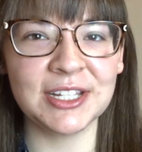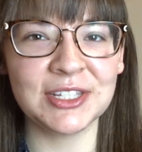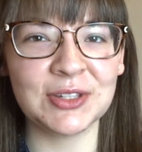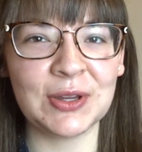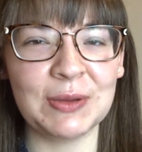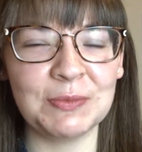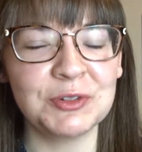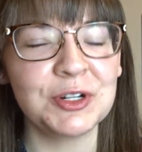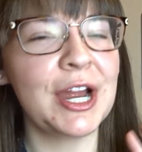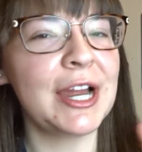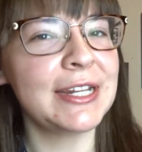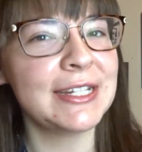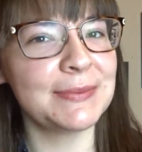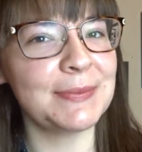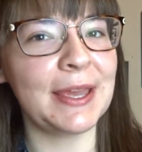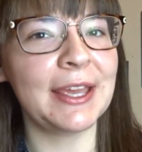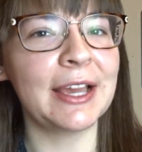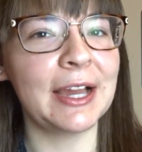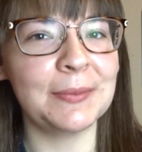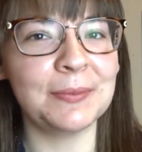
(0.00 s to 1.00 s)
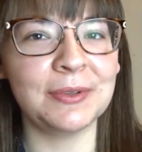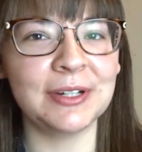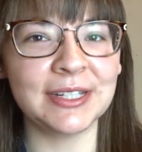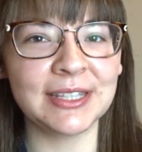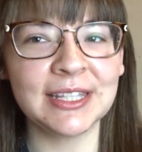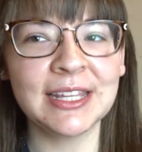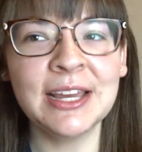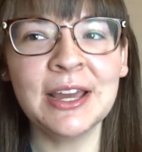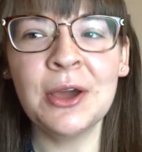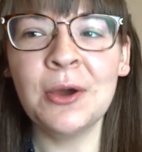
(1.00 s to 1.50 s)
So I'm trying to make up with
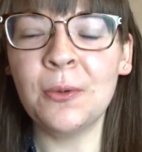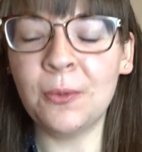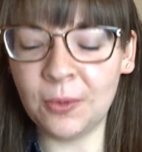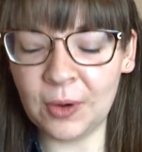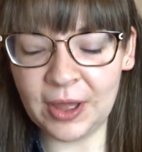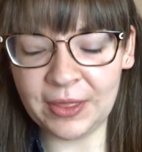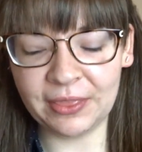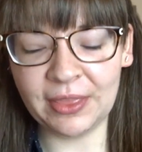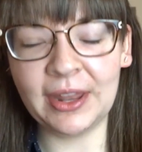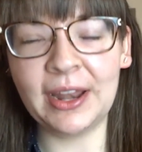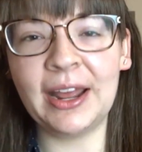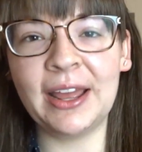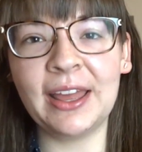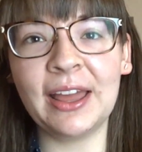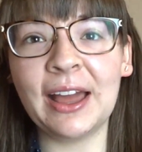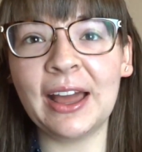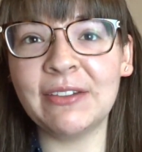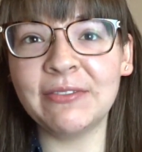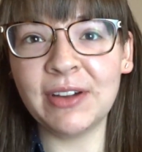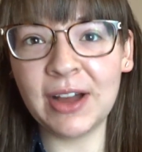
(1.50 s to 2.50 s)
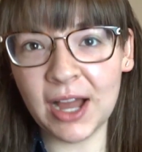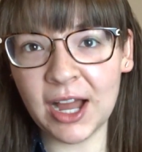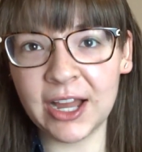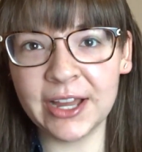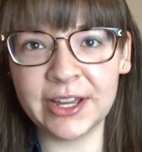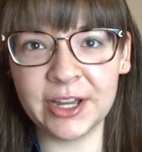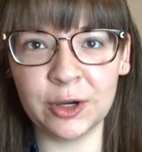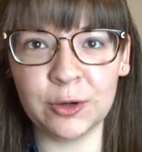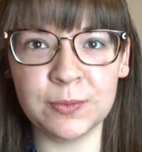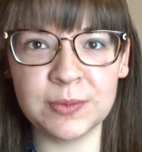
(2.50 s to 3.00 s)
one that I have
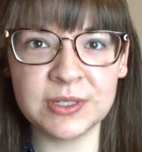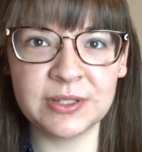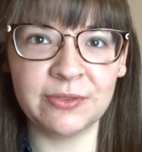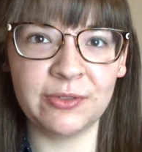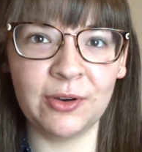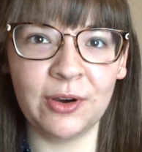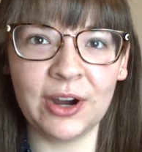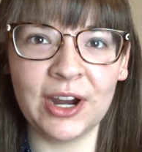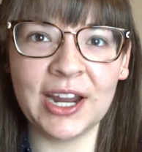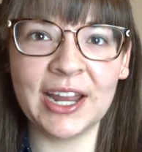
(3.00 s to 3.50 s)
high hopes for.